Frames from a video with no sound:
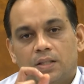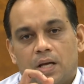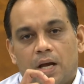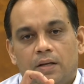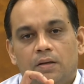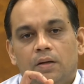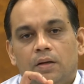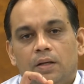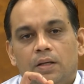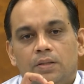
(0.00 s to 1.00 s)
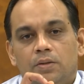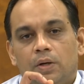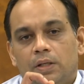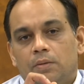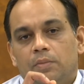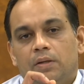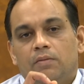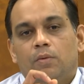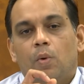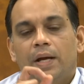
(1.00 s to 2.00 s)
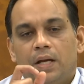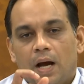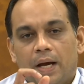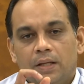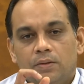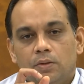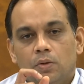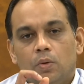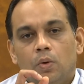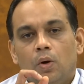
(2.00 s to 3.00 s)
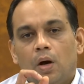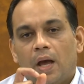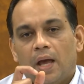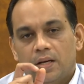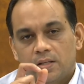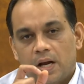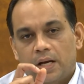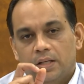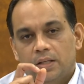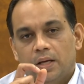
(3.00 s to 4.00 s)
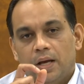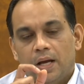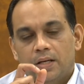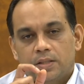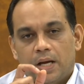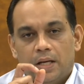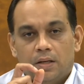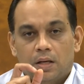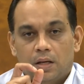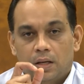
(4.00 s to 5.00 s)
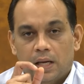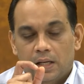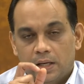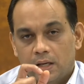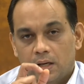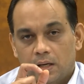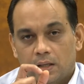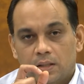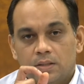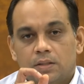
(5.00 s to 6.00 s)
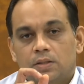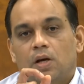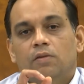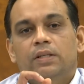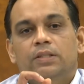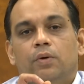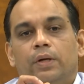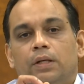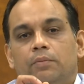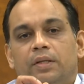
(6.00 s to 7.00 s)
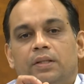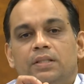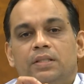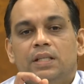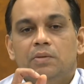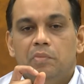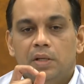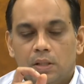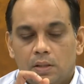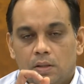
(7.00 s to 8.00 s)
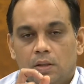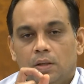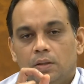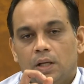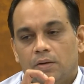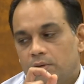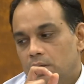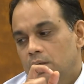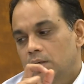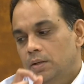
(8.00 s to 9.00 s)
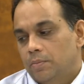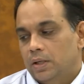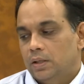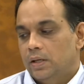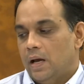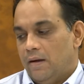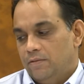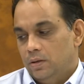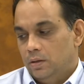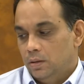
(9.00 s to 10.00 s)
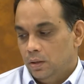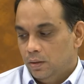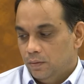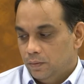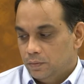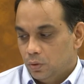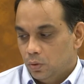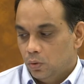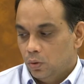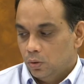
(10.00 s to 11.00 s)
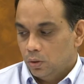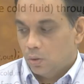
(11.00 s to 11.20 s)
side is going to be quite high. So air side caloric conductance is always going to be the C min that we are typically after. So the